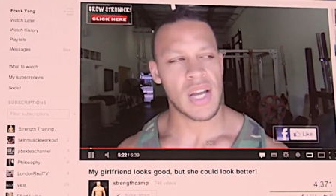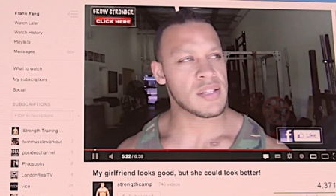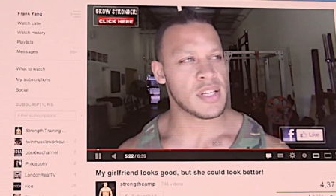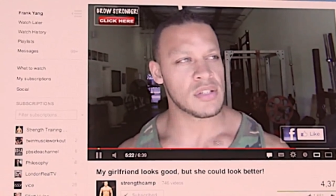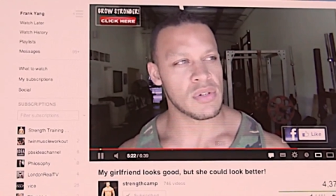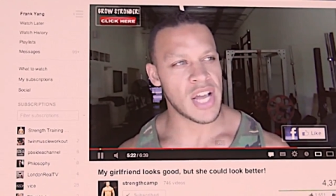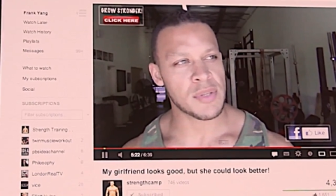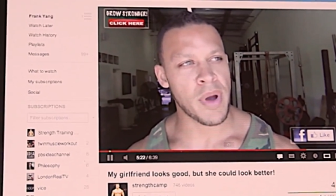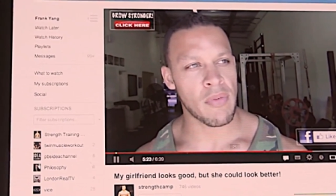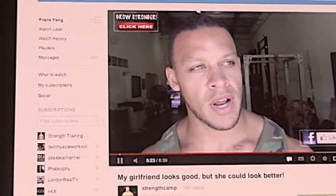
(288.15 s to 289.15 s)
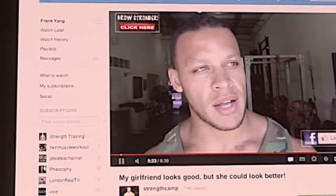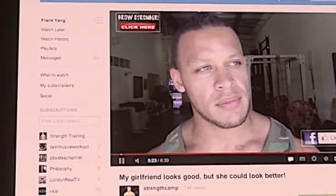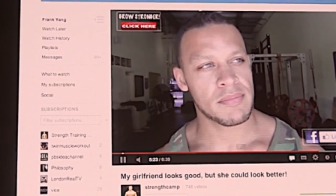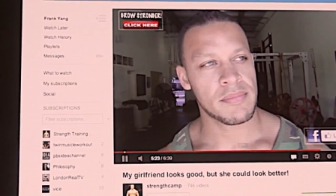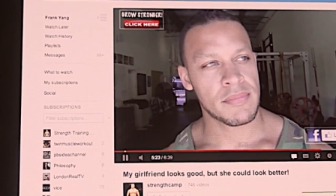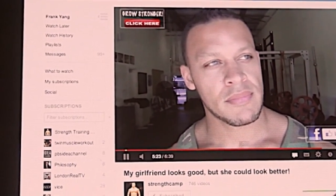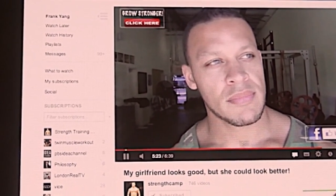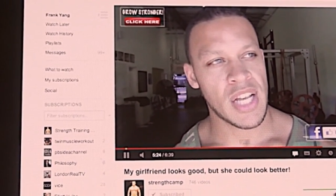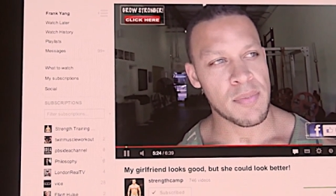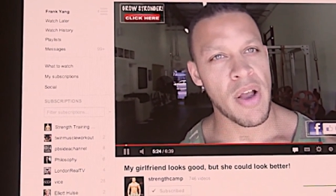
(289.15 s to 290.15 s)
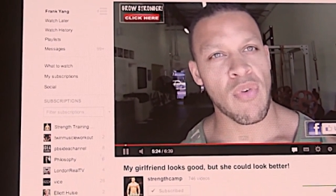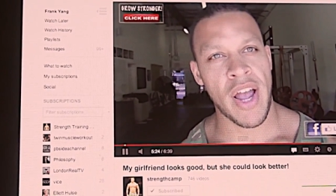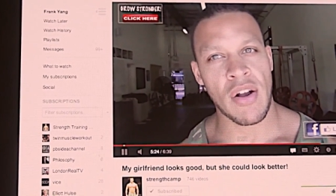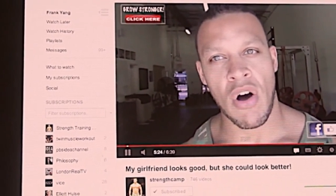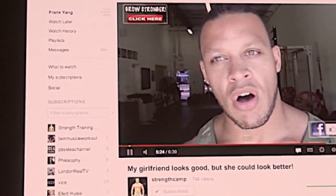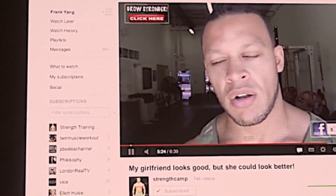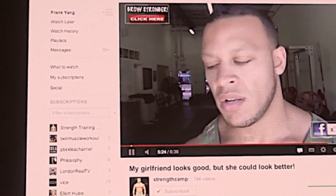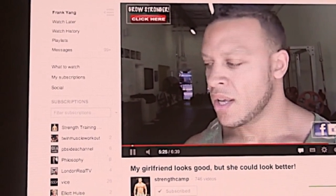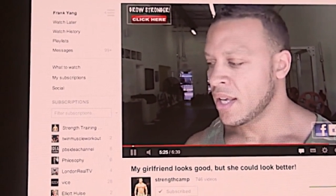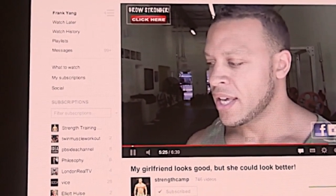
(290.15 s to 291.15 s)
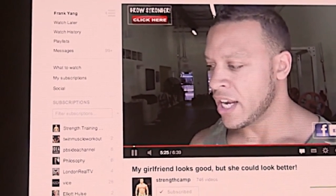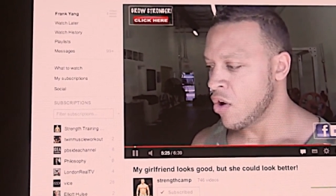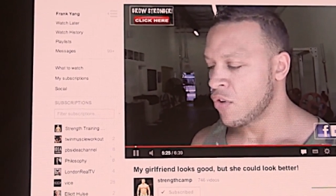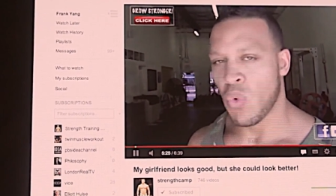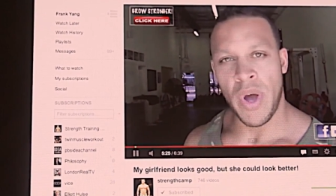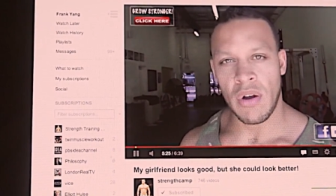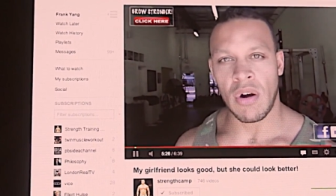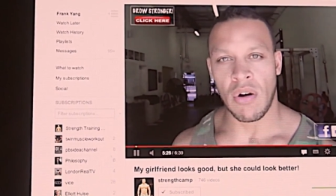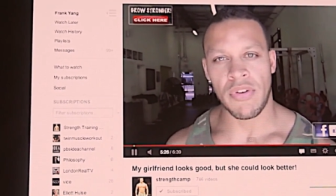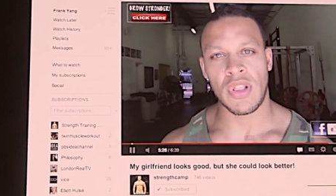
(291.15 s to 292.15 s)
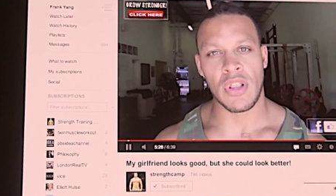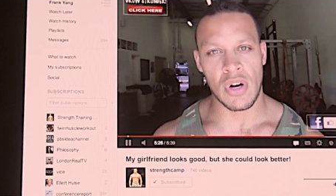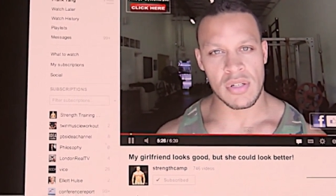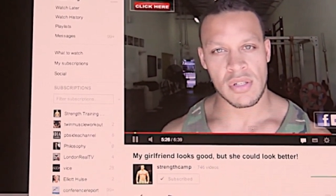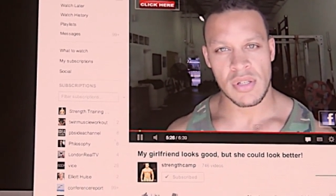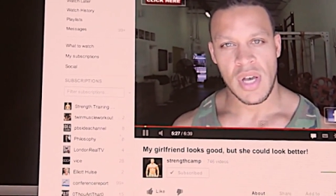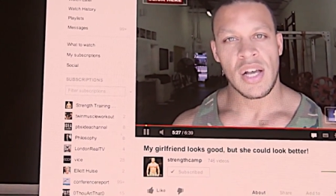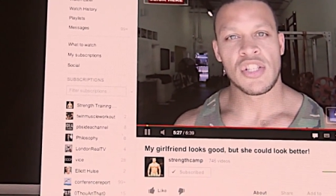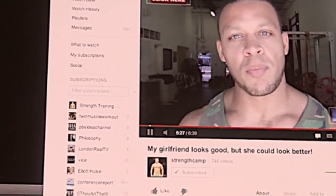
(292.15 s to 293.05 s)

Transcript: gave us the idea of what beauty is, you know, tight ass, big boobs, and blonde hair. But I